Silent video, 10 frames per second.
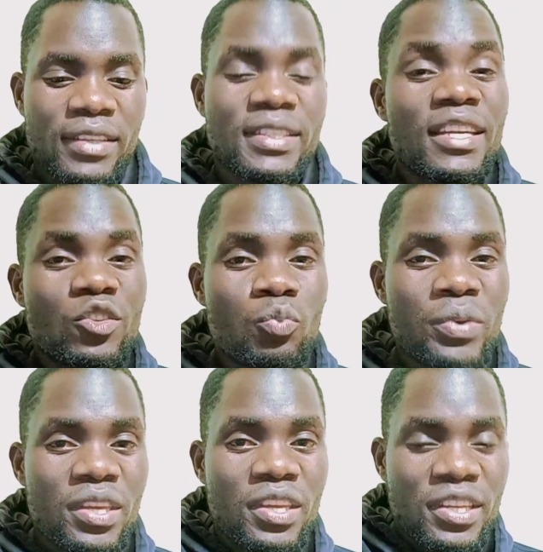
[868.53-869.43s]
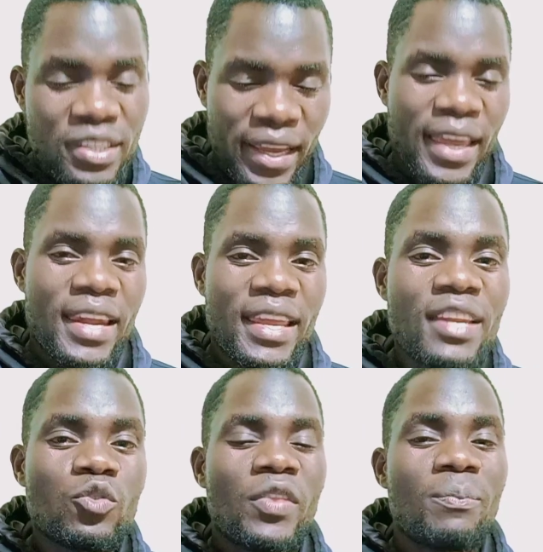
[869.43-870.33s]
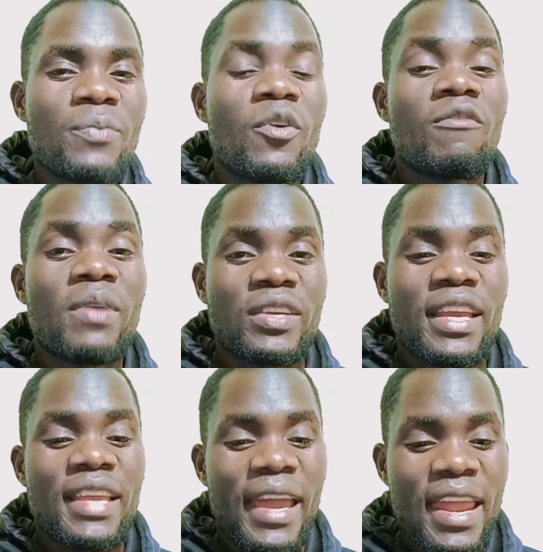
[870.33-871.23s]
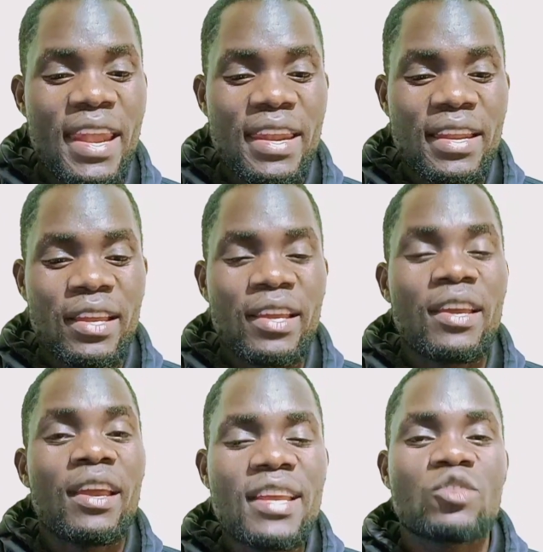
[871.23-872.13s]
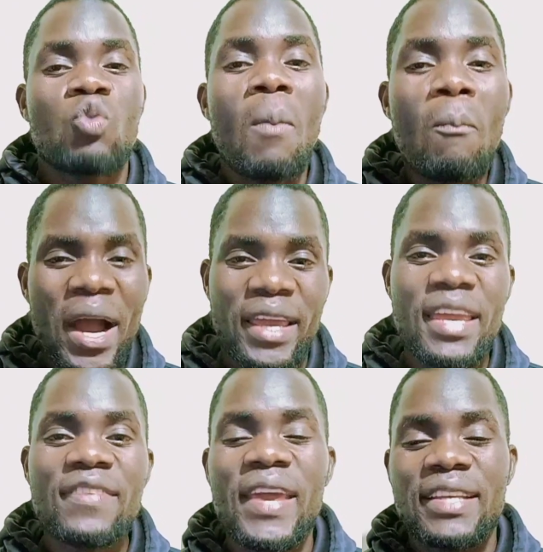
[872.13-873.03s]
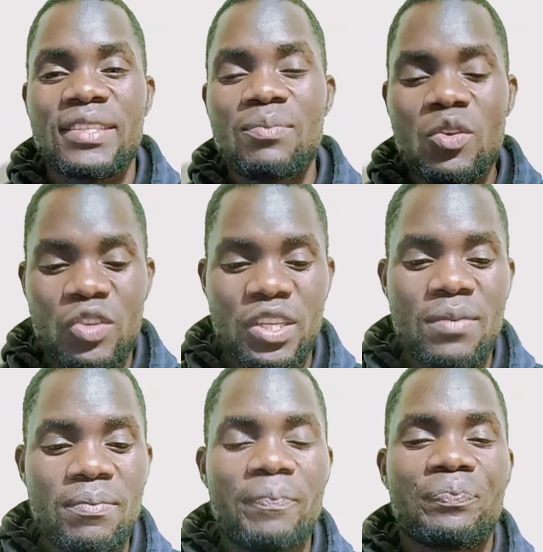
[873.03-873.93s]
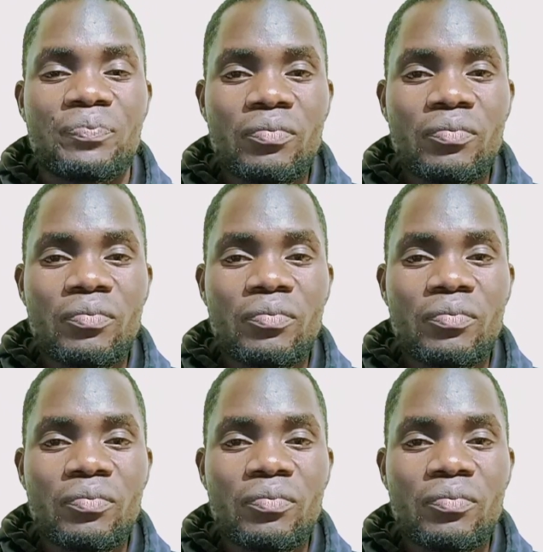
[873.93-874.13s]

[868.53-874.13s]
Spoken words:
start to be taken into the people of Mount Kenya, and leaders who are backing the Azimio team